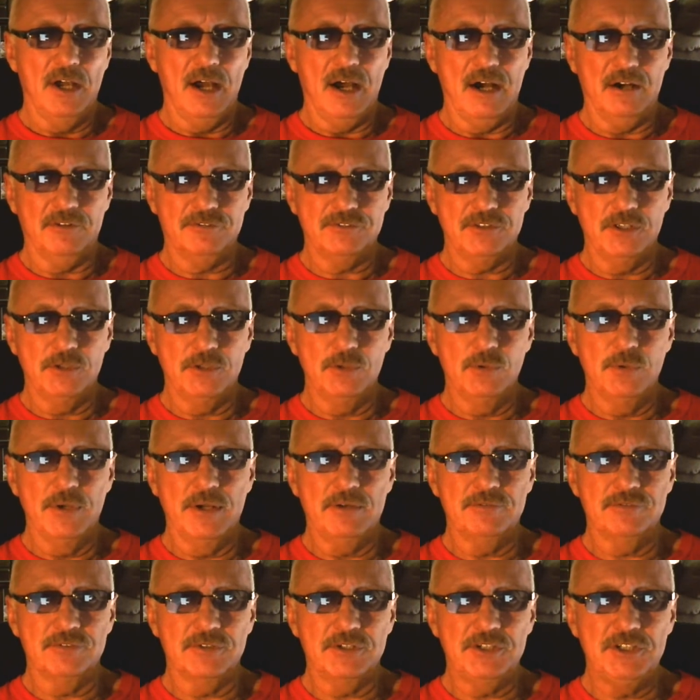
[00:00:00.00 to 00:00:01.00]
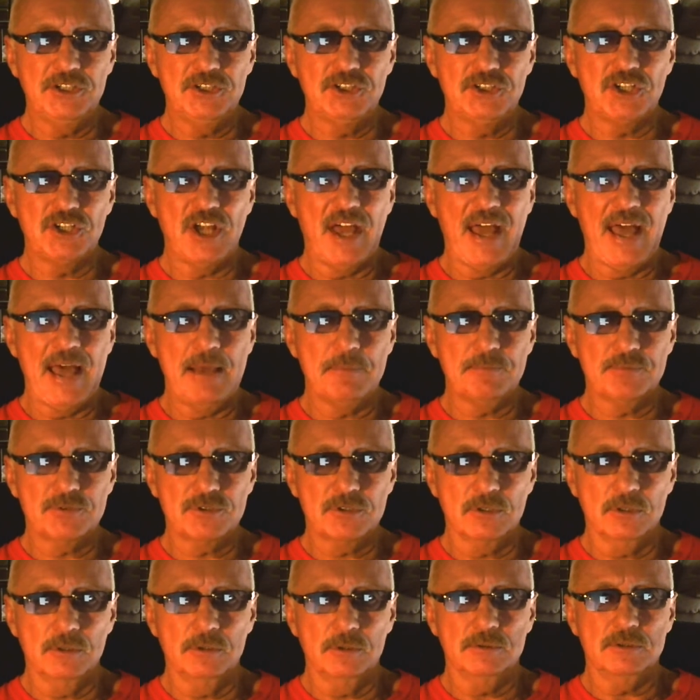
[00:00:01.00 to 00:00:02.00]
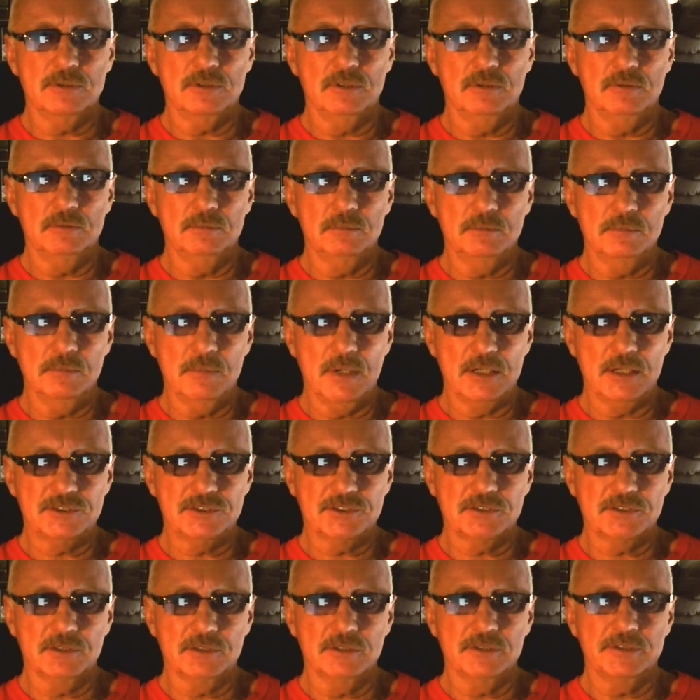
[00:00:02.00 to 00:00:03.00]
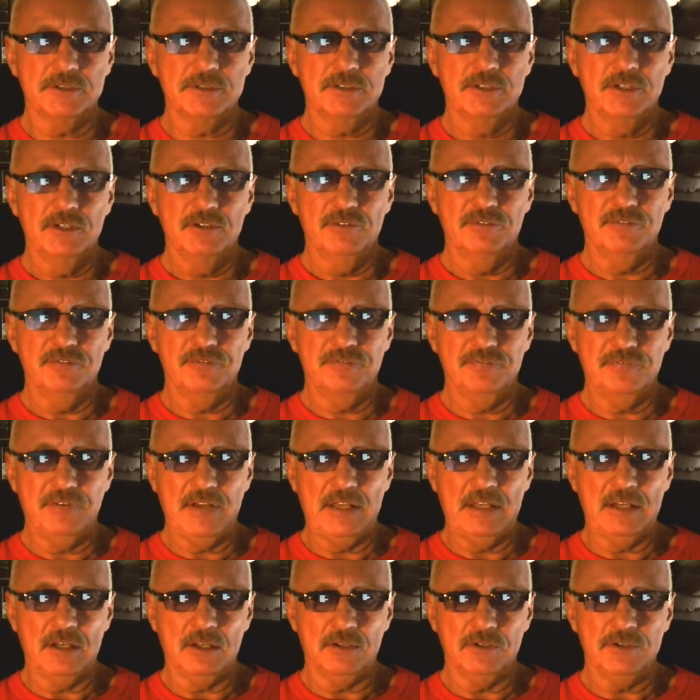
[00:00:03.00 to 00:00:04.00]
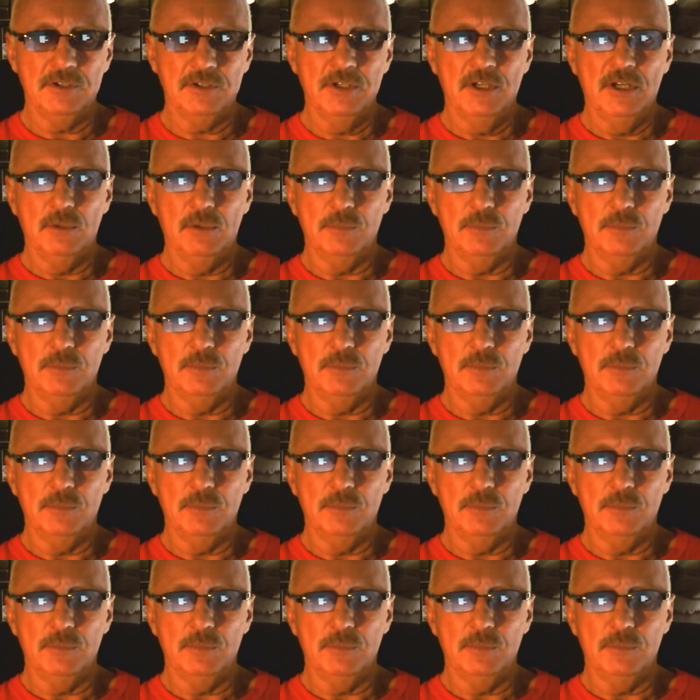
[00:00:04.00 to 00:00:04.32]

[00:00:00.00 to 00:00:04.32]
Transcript: after you have reached absolute muscular failure